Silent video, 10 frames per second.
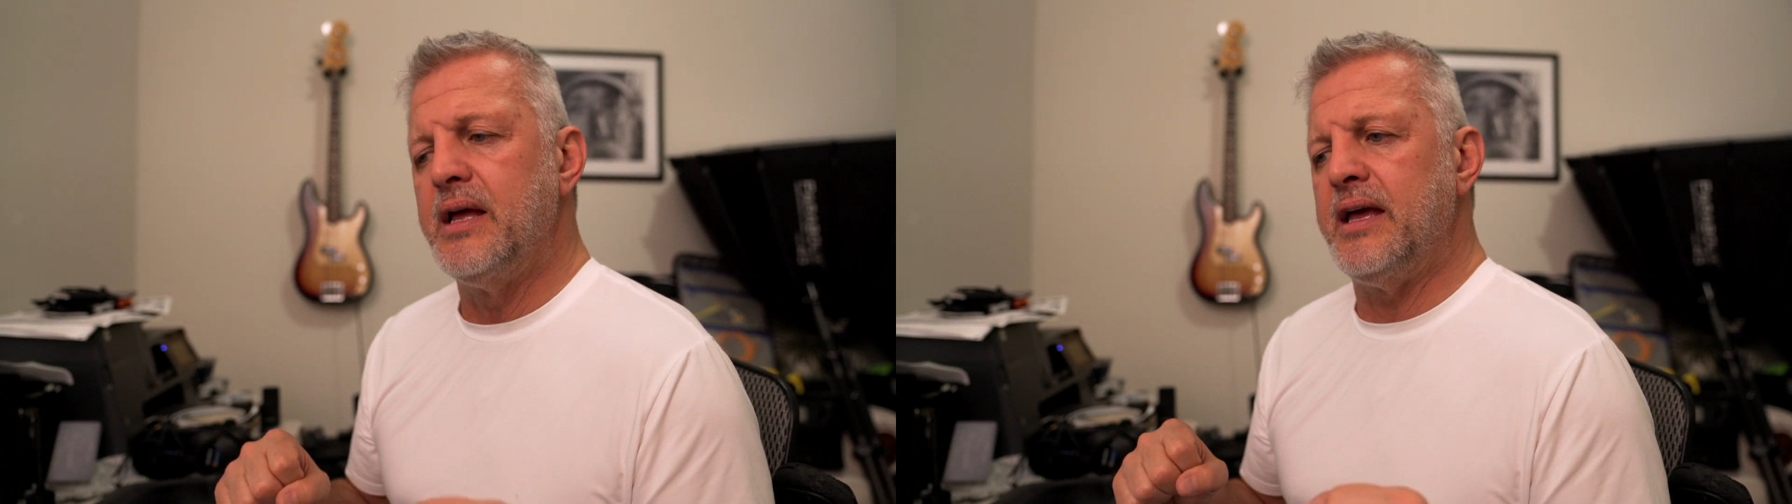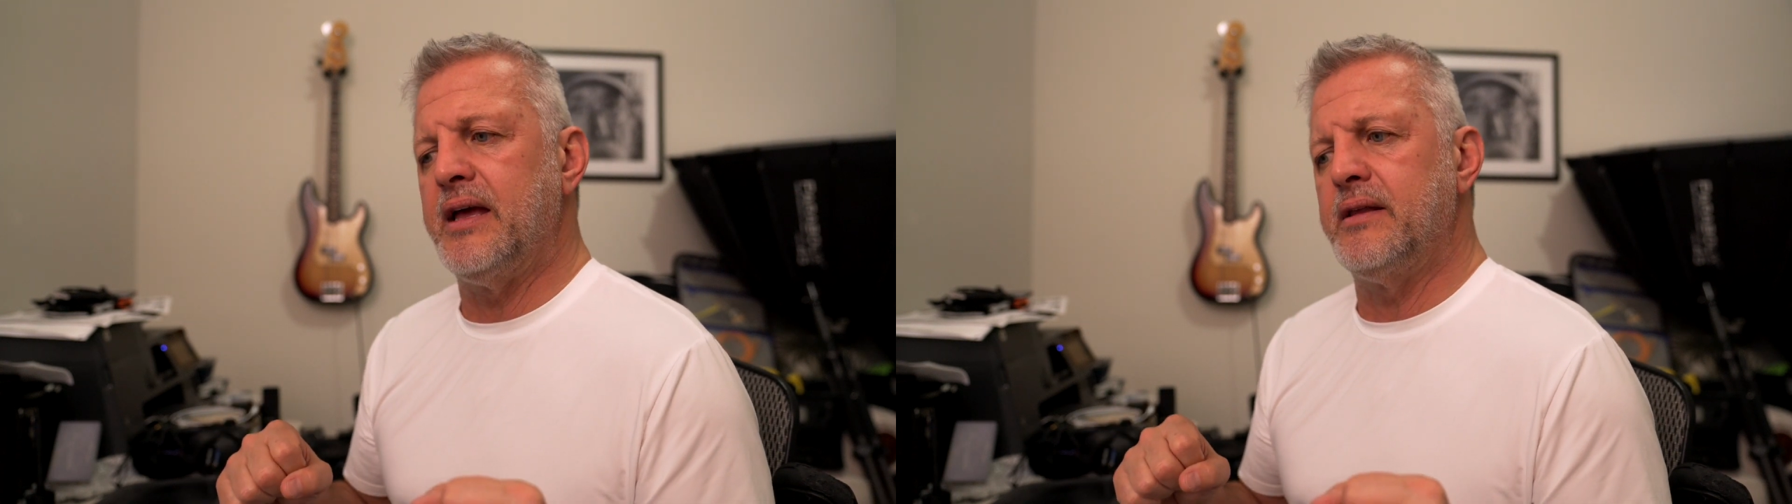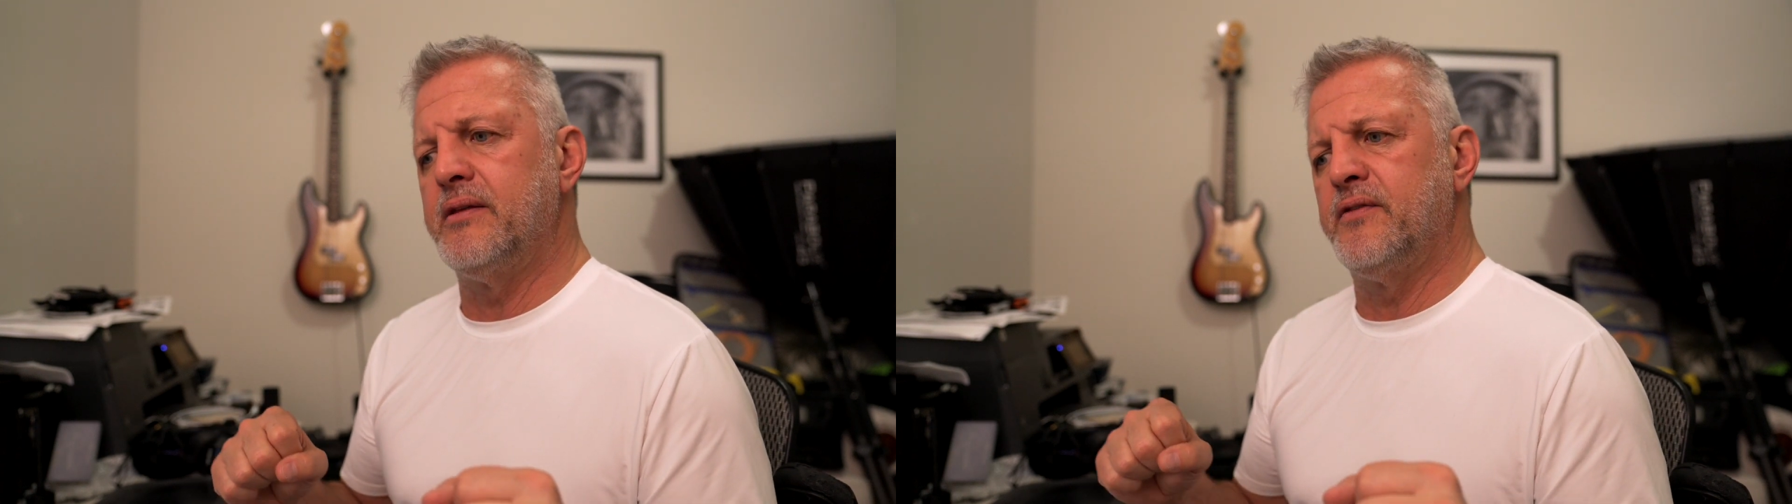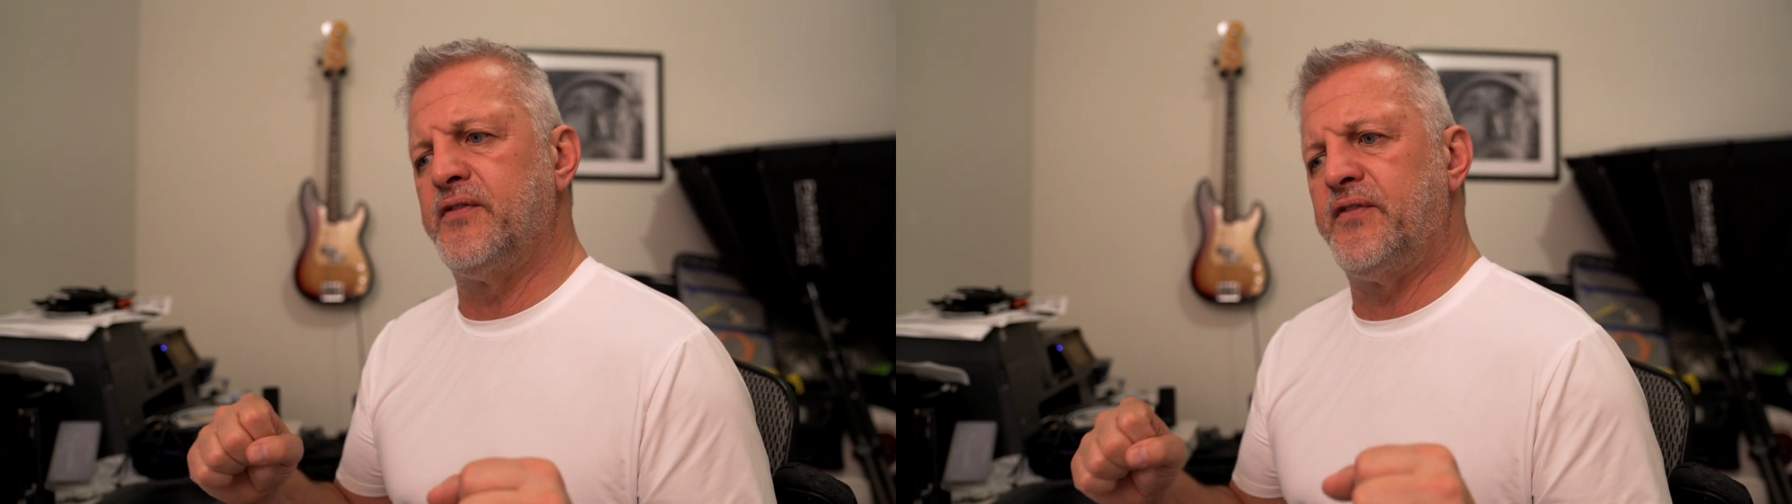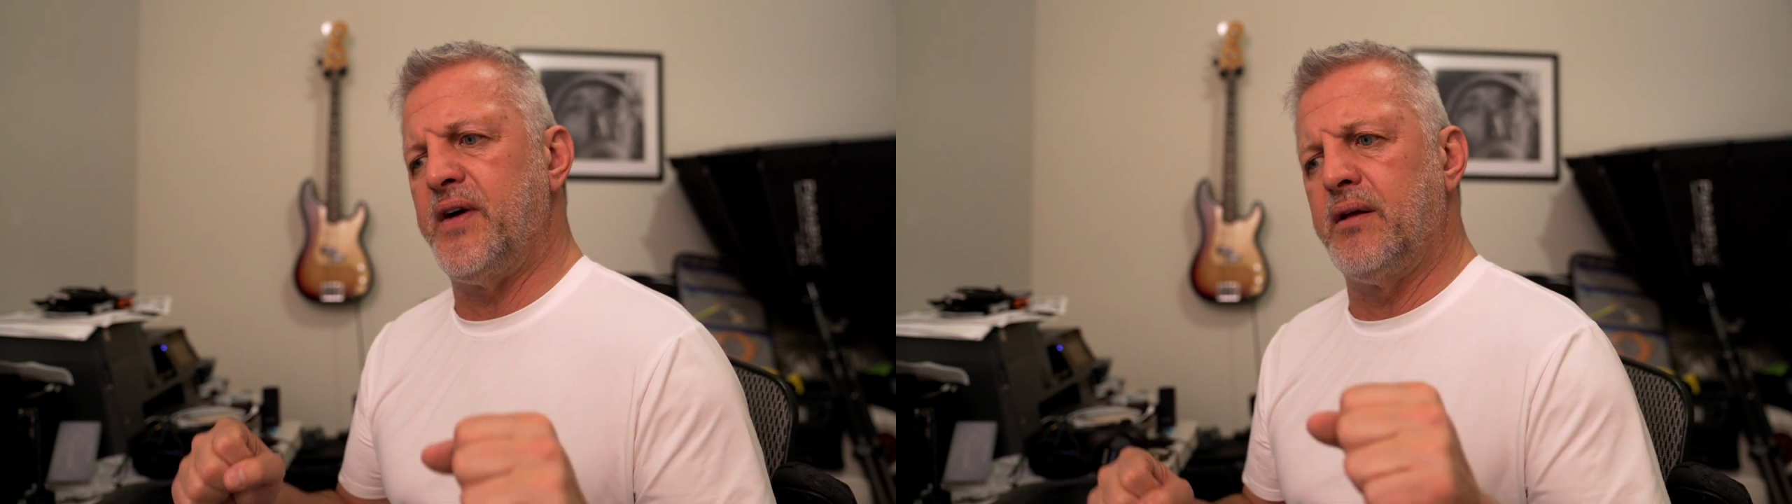It
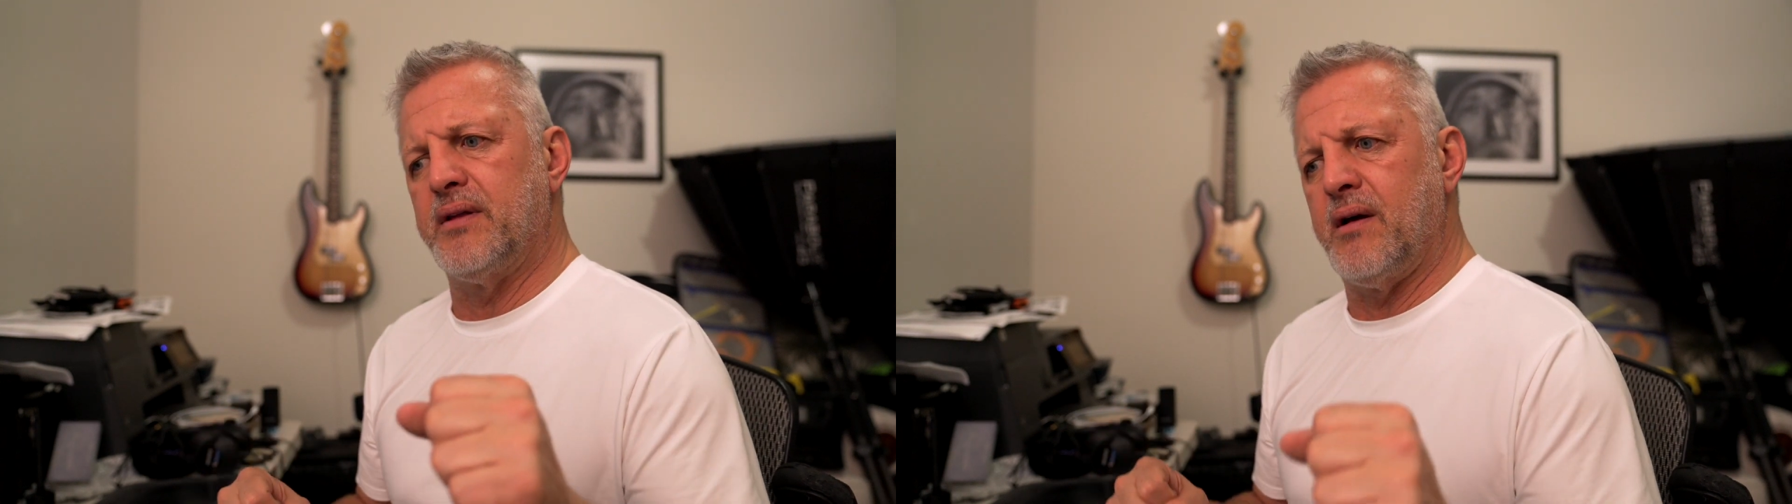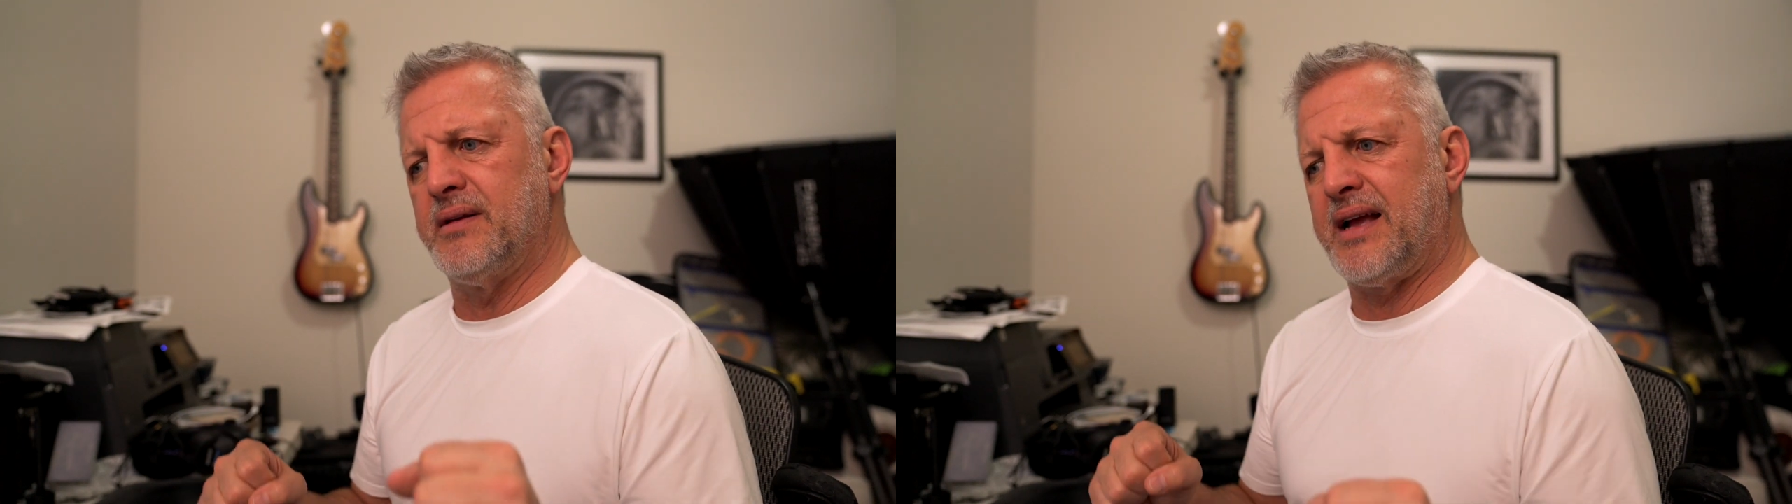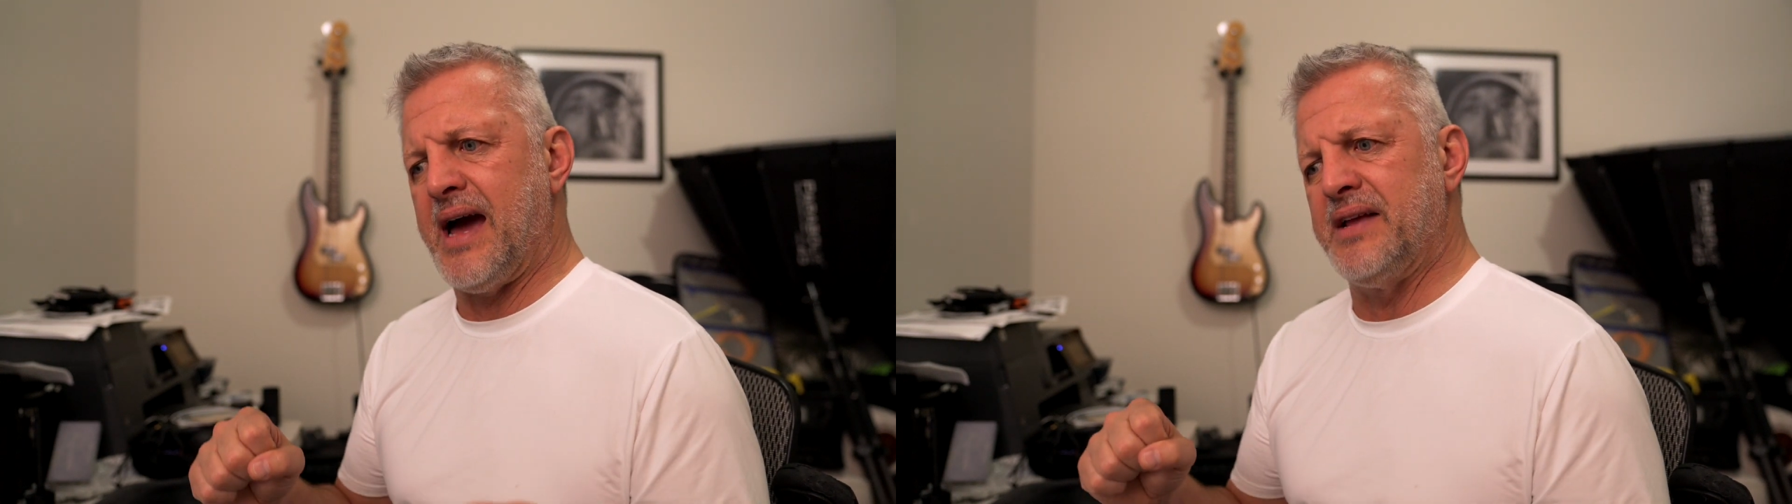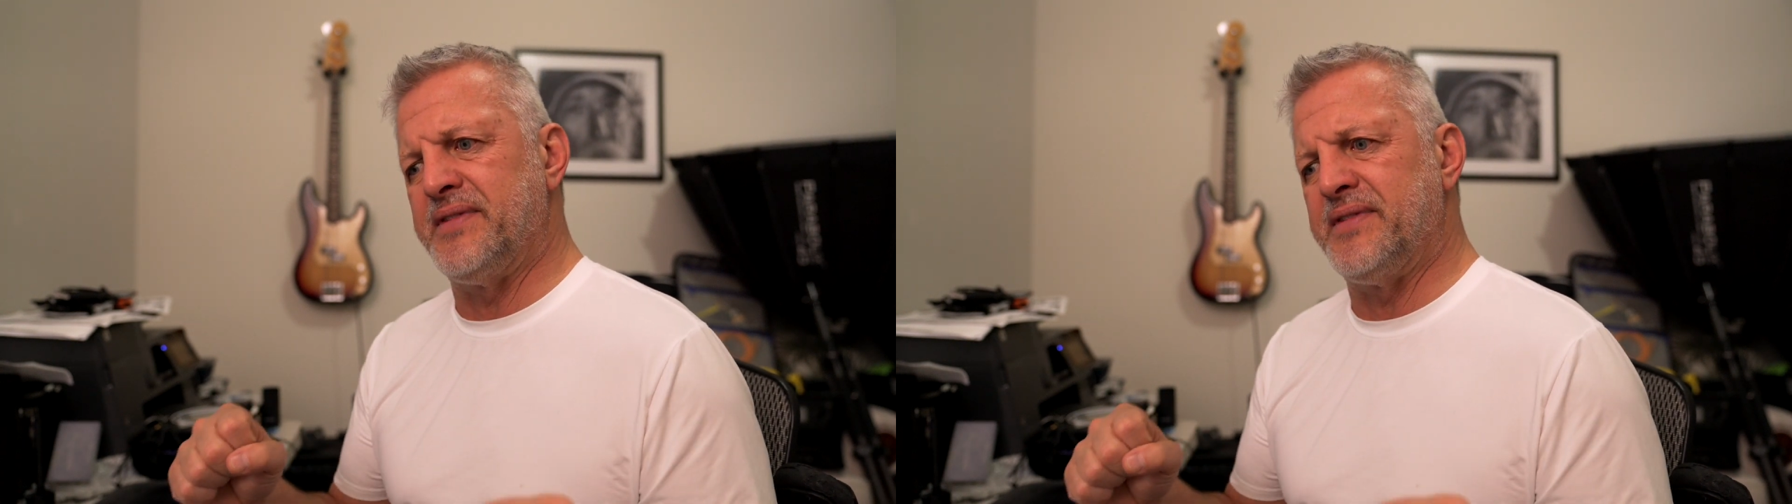felt kind